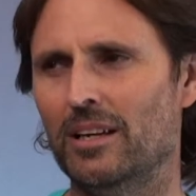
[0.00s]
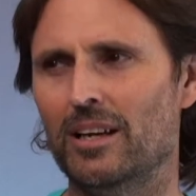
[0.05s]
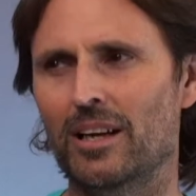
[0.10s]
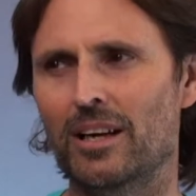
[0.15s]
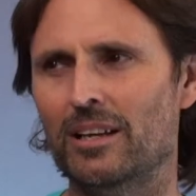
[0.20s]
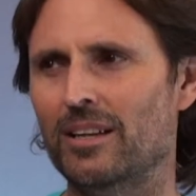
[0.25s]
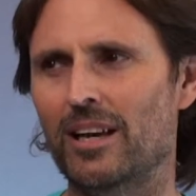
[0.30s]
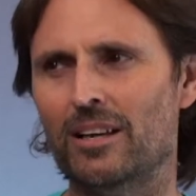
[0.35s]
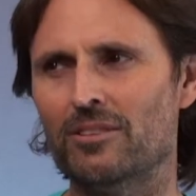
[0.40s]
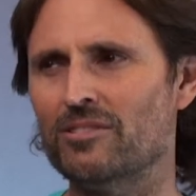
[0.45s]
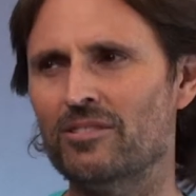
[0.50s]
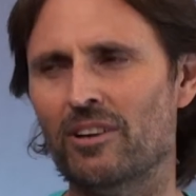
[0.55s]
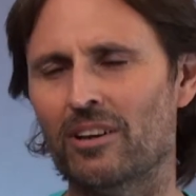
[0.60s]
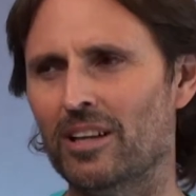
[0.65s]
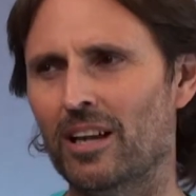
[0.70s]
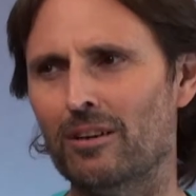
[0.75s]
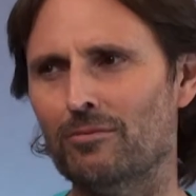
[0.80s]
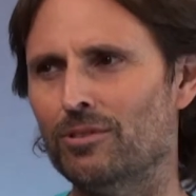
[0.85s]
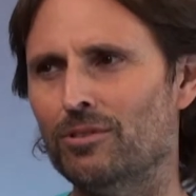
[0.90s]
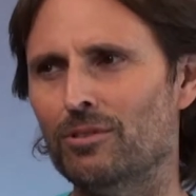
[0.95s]
And that's not
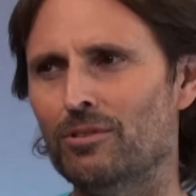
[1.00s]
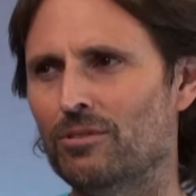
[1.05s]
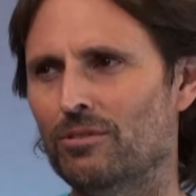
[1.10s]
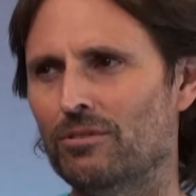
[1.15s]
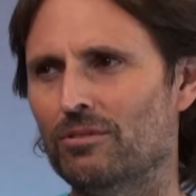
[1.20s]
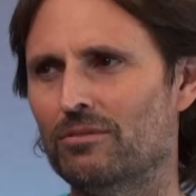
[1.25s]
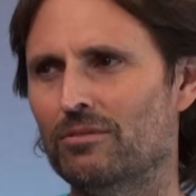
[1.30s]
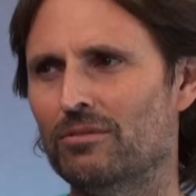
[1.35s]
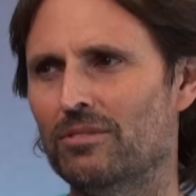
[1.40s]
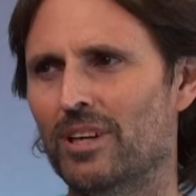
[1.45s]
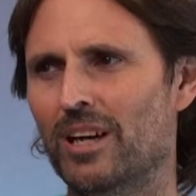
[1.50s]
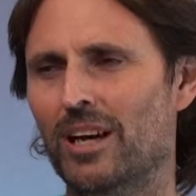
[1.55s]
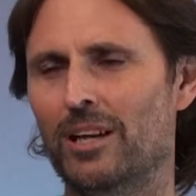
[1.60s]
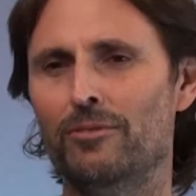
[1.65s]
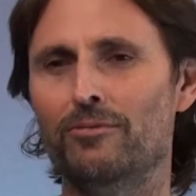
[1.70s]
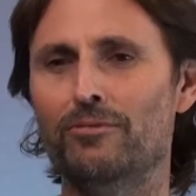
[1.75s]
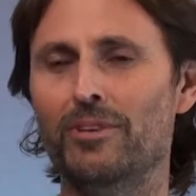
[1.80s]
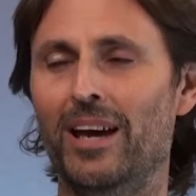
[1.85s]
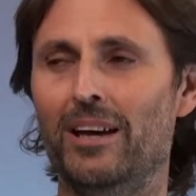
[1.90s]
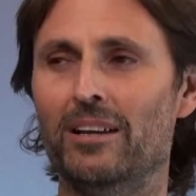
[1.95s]
love at all. And
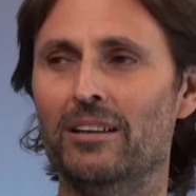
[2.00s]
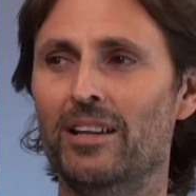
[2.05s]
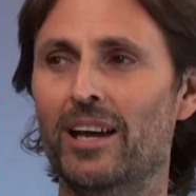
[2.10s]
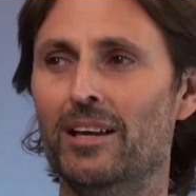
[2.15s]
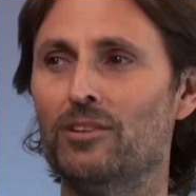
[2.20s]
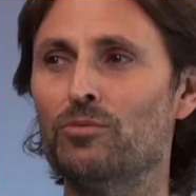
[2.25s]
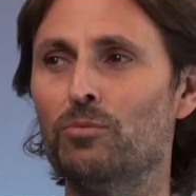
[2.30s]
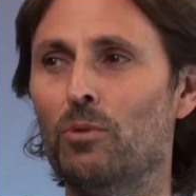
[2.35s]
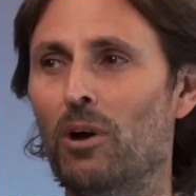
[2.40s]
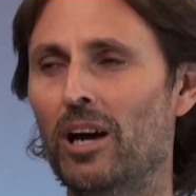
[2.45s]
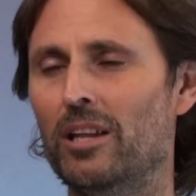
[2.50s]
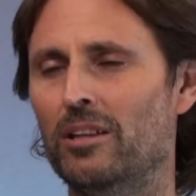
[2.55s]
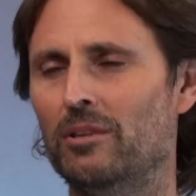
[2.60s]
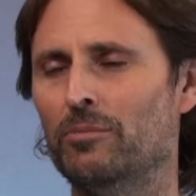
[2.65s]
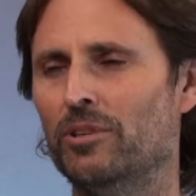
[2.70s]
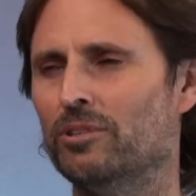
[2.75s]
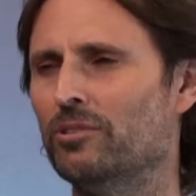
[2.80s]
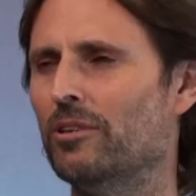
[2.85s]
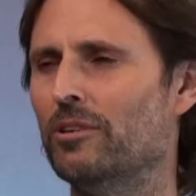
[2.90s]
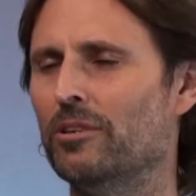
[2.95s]
in fact, that's why the
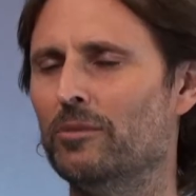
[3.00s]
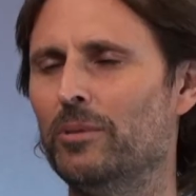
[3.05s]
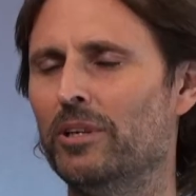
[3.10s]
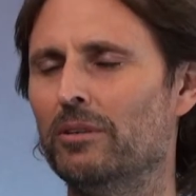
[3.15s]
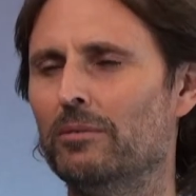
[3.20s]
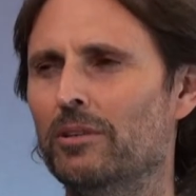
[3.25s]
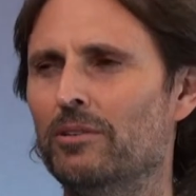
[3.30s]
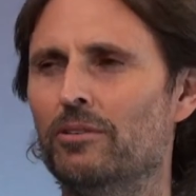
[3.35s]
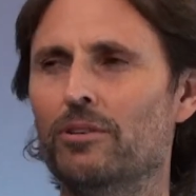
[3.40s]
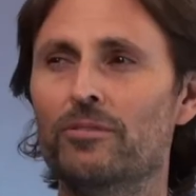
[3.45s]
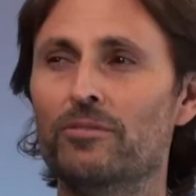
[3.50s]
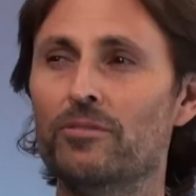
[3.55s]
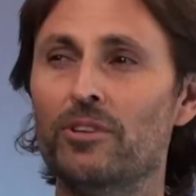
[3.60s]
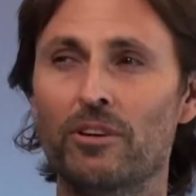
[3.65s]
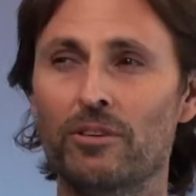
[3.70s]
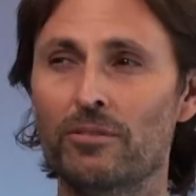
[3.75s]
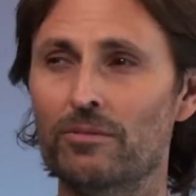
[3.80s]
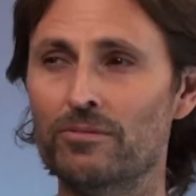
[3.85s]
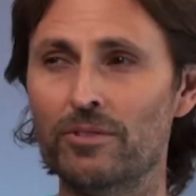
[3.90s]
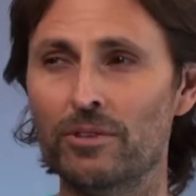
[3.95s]
majority of people on earth
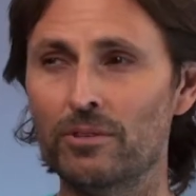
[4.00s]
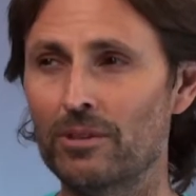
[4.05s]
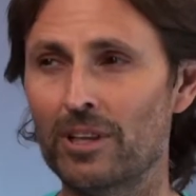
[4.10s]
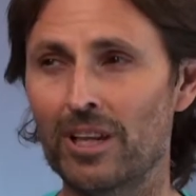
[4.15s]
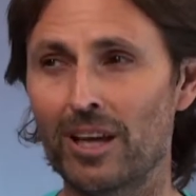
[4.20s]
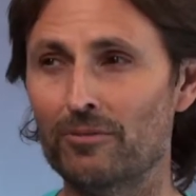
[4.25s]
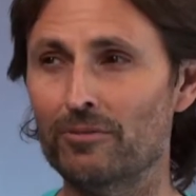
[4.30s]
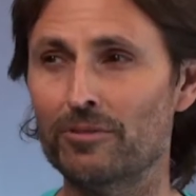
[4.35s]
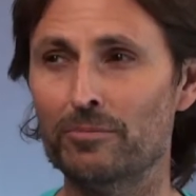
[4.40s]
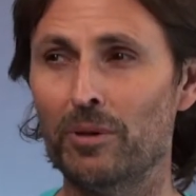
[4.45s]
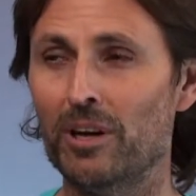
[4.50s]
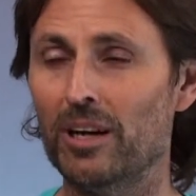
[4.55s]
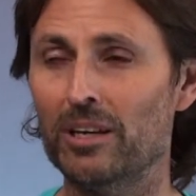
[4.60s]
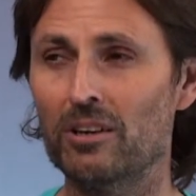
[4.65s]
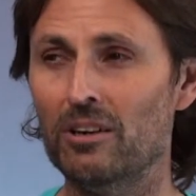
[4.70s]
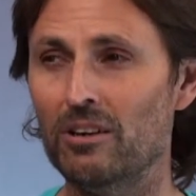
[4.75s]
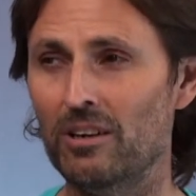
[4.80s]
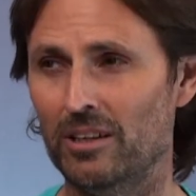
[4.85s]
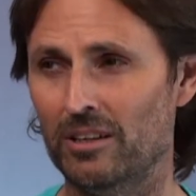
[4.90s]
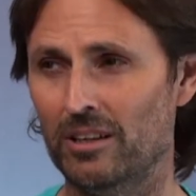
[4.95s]
don't feel loved by
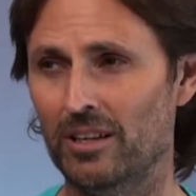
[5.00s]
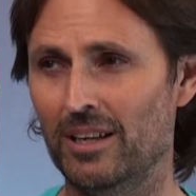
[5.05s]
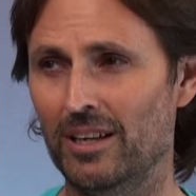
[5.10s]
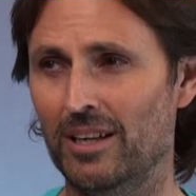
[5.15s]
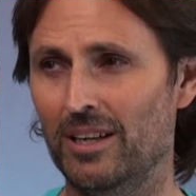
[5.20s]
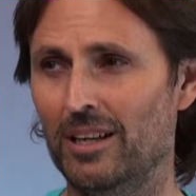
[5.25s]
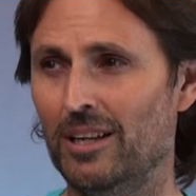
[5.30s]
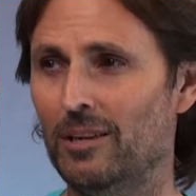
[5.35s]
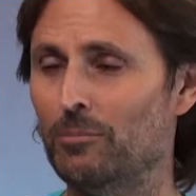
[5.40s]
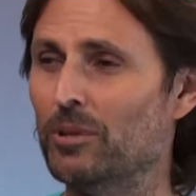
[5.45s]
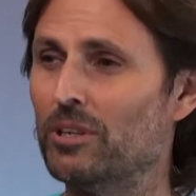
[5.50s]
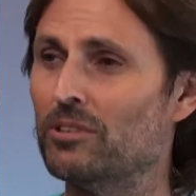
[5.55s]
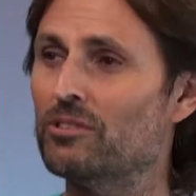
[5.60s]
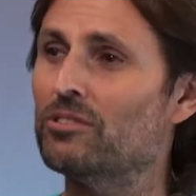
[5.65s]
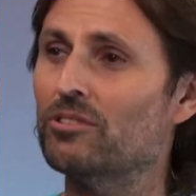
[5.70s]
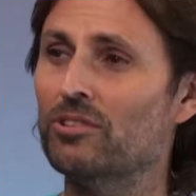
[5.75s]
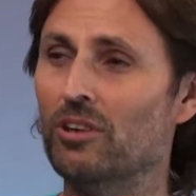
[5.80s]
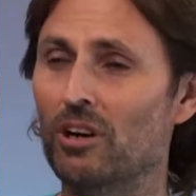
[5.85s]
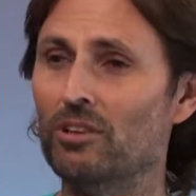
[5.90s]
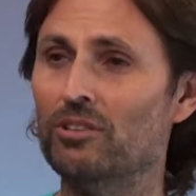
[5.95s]
God, because
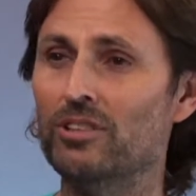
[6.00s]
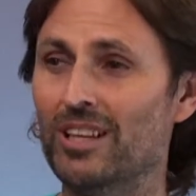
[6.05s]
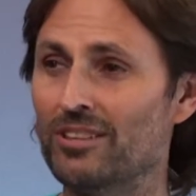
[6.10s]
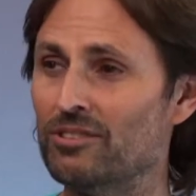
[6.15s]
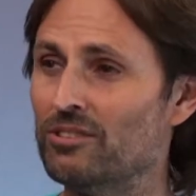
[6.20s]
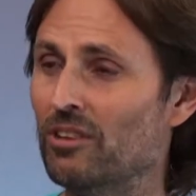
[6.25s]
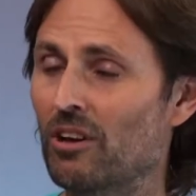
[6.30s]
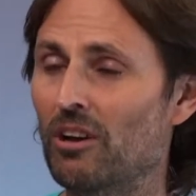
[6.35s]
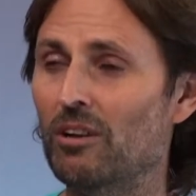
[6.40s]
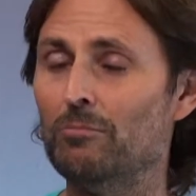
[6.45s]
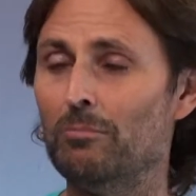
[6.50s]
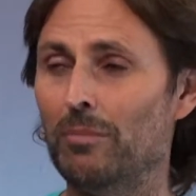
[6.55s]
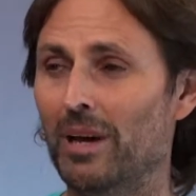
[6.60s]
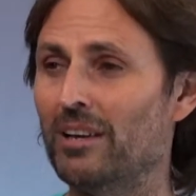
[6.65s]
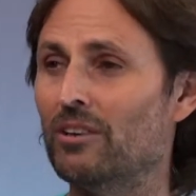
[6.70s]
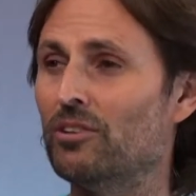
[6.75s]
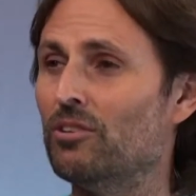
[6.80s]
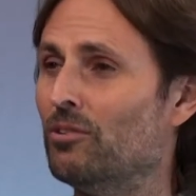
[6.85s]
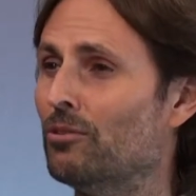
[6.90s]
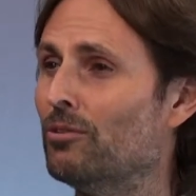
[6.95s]
God does not
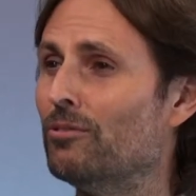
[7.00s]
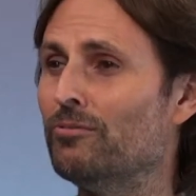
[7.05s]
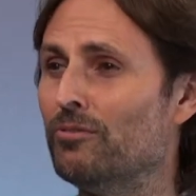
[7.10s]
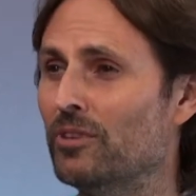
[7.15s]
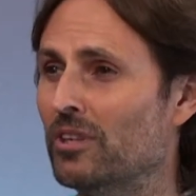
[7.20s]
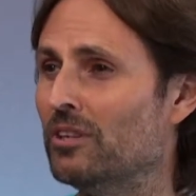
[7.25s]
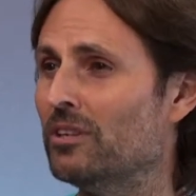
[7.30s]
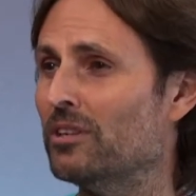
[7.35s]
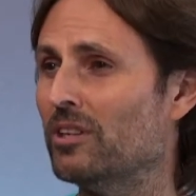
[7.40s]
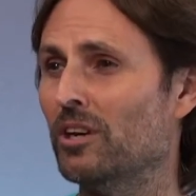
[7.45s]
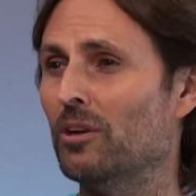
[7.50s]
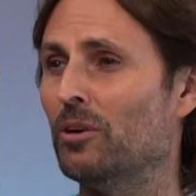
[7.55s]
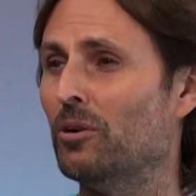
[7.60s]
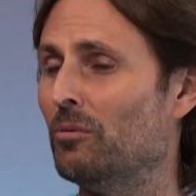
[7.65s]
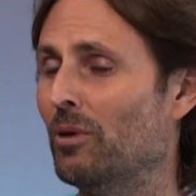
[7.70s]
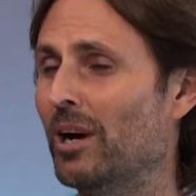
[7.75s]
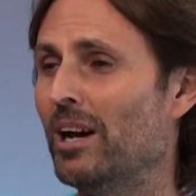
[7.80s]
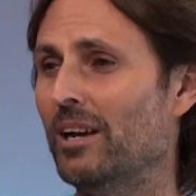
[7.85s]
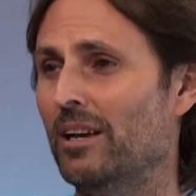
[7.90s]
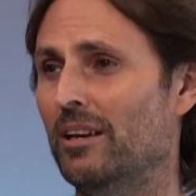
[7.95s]
make your fear go
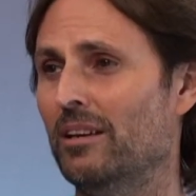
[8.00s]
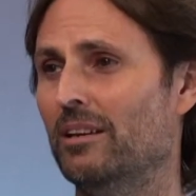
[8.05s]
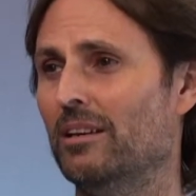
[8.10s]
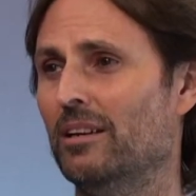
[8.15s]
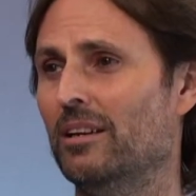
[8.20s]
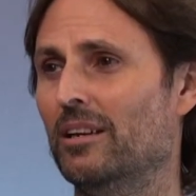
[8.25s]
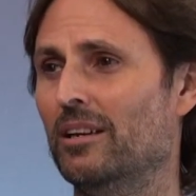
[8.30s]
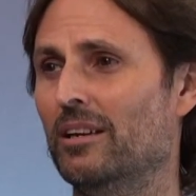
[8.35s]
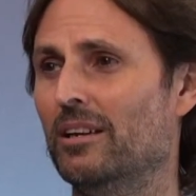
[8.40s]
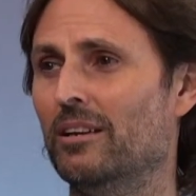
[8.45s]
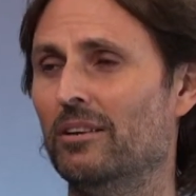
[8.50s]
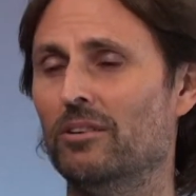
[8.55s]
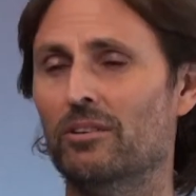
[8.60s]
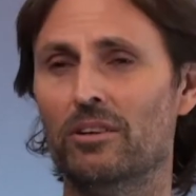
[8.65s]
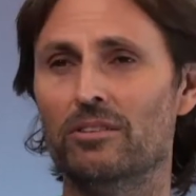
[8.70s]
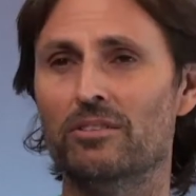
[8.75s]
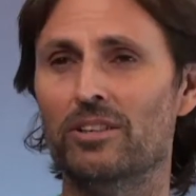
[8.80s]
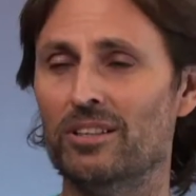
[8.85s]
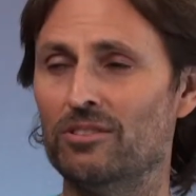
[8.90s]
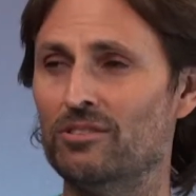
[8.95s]
away.
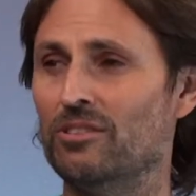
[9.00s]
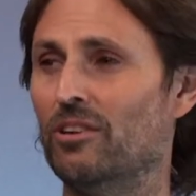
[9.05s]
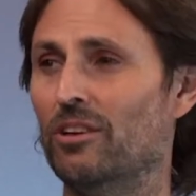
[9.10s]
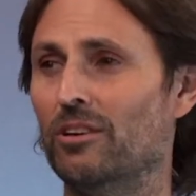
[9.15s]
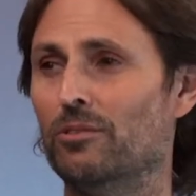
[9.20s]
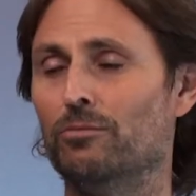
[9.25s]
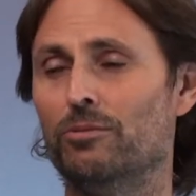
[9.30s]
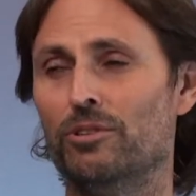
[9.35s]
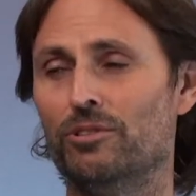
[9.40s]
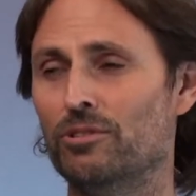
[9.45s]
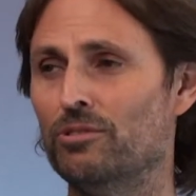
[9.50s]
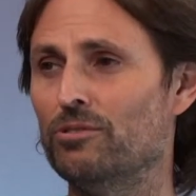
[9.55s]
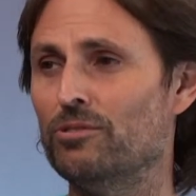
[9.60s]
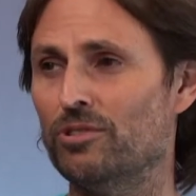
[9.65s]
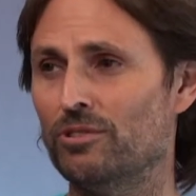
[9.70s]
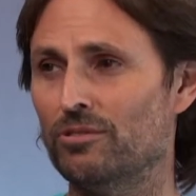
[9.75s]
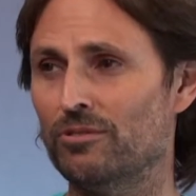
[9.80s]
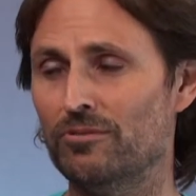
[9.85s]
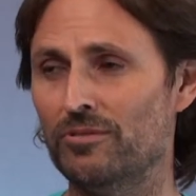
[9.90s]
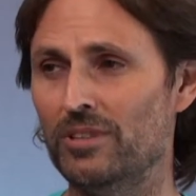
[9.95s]
God does not
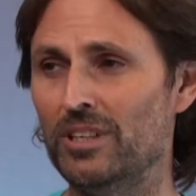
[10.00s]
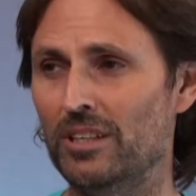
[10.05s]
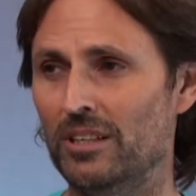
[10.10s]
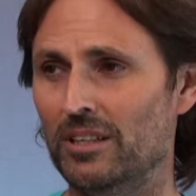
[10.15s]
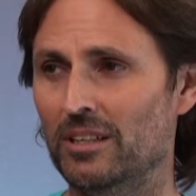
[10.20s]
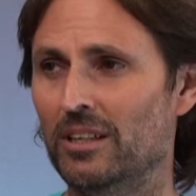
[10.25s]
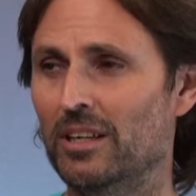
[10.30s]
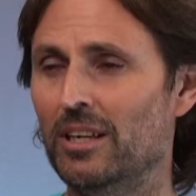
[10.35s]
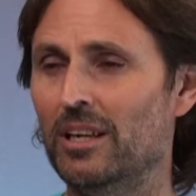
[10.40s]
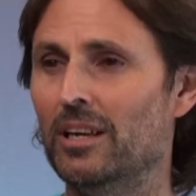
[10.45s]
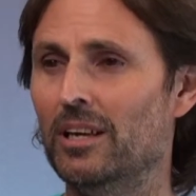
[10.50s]
reduce your fear.